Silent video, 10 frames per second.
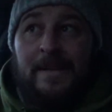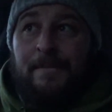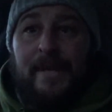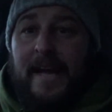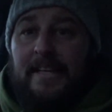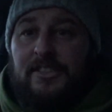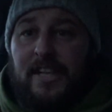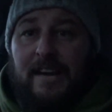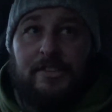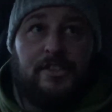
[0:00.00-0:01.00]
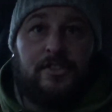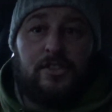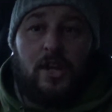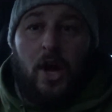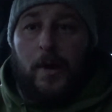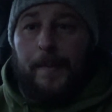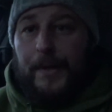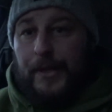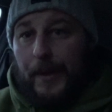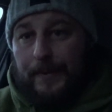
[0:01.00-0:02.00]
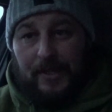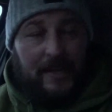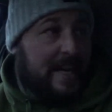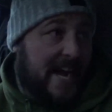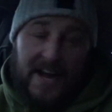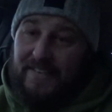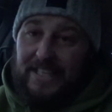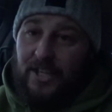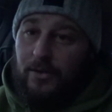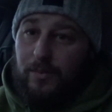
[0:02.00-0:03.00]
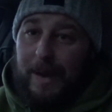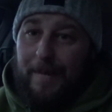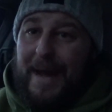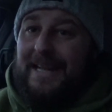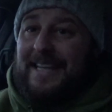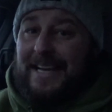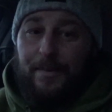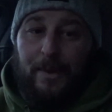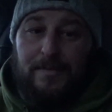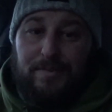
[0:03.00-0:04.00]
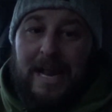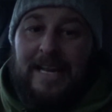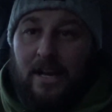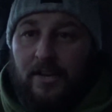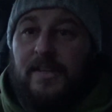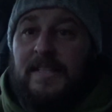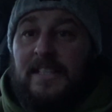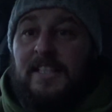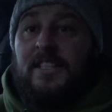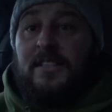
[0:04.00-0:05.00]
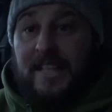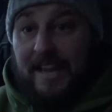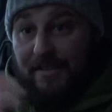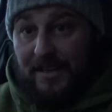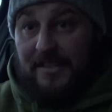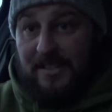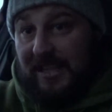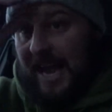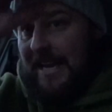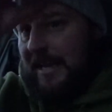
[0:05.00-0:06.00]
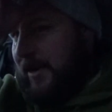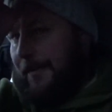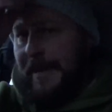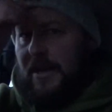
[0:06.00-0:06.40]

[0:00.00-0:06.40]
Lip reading: But yeah, the heavens have just opened up. So yeah, I've had a nice wet pat down. I was planning on leaving and staying a little bit